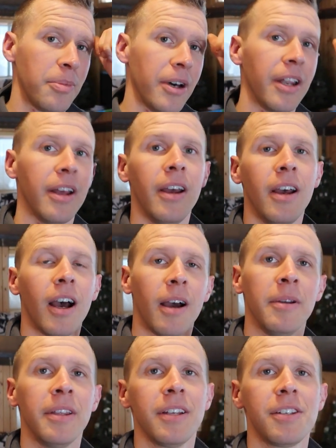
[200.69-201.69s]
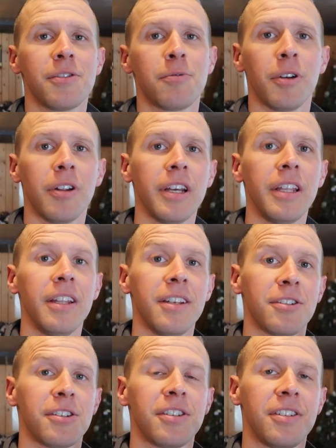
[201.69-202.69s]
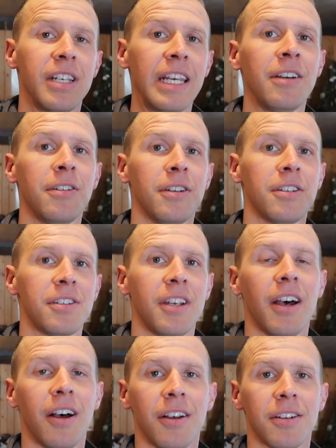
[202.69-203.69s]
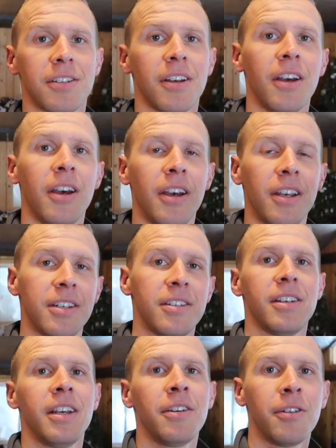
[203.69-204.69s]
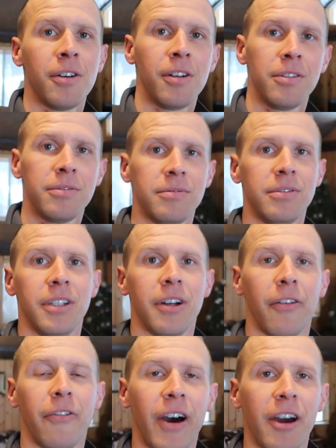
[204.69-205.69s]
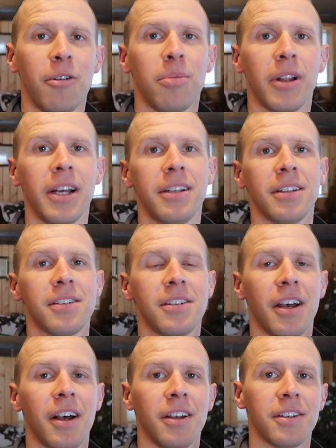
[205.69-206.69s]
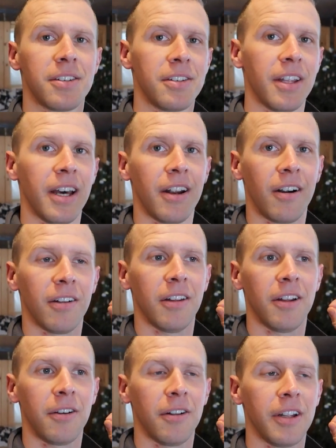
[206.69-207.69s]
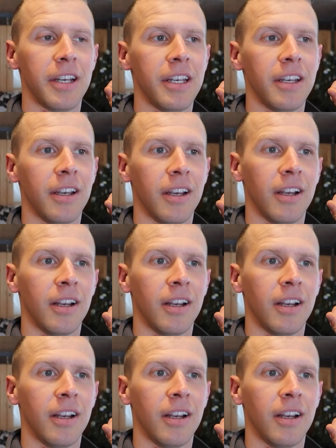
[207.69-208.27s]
But I mean, this is really these are single cells single, you know, phytoplankton cells that are literally